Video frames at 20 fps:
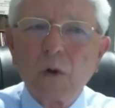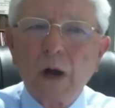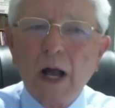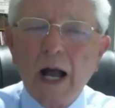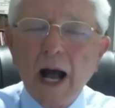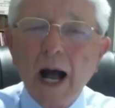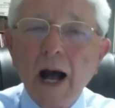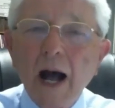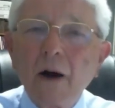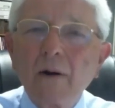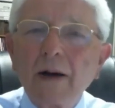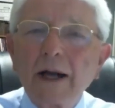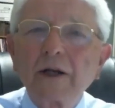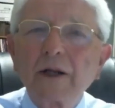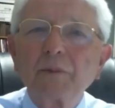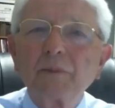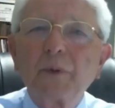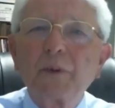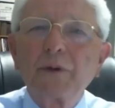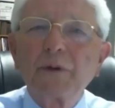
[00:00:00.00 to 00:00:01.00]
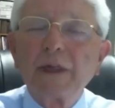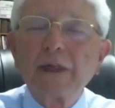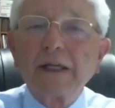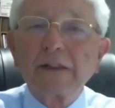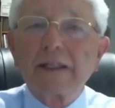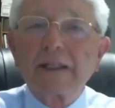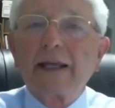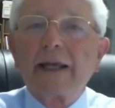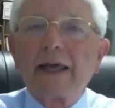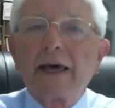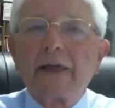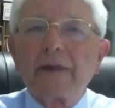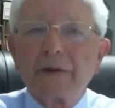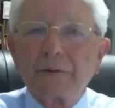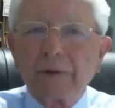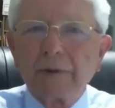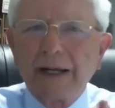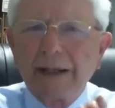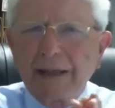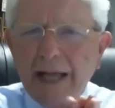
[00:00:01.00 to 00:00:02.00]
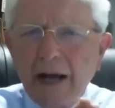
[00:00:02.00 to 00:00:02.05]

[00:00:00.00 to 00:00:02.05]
how I could put things together, right?